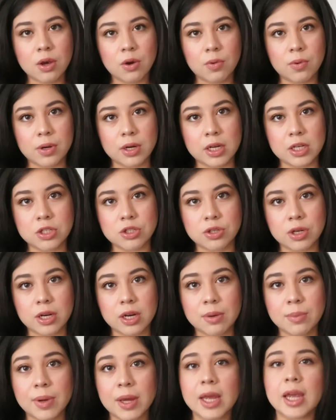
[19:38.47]
when I
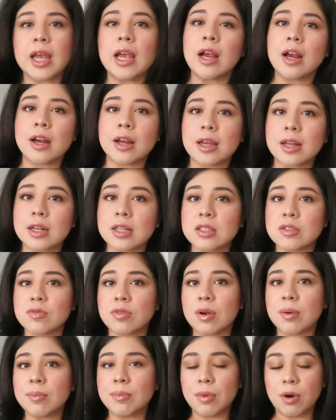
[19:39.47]
straighten my hair, and it's
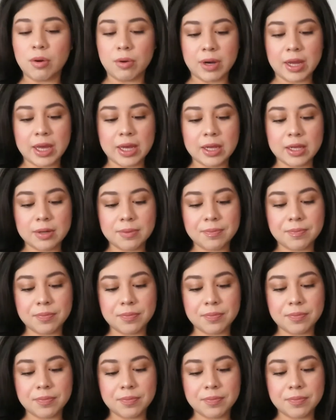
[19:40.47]
from Monat.